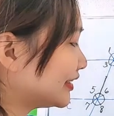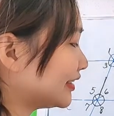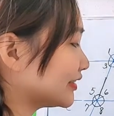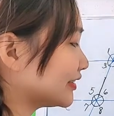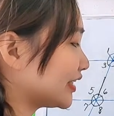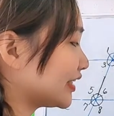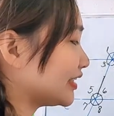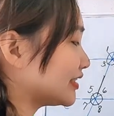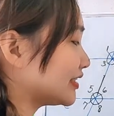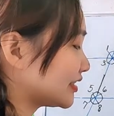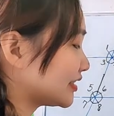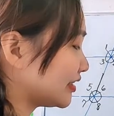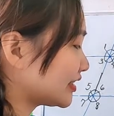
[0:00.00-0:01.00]
8
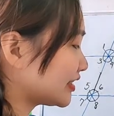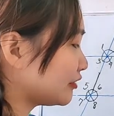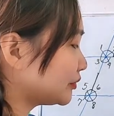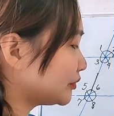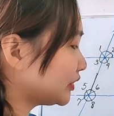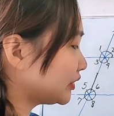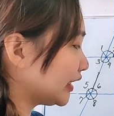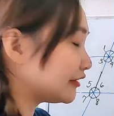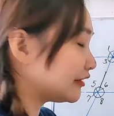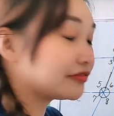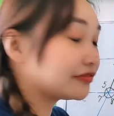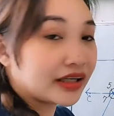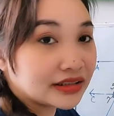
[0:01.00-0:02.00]
is also
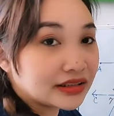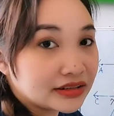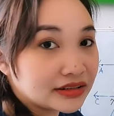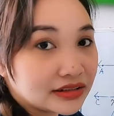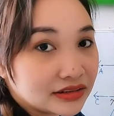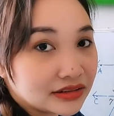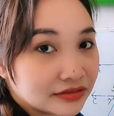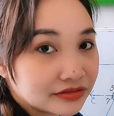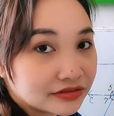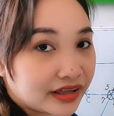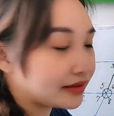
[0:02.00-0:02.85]
80